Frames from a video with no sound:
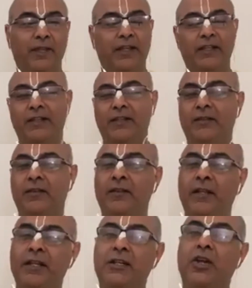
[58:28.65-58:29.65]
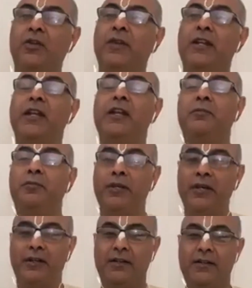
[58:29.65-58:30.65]
and later on when he
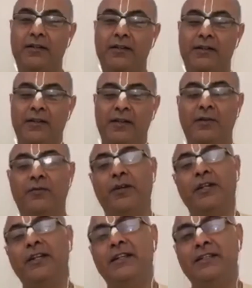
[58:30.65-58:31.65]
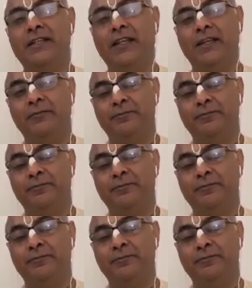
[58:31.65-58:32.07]
appeared, what did he say?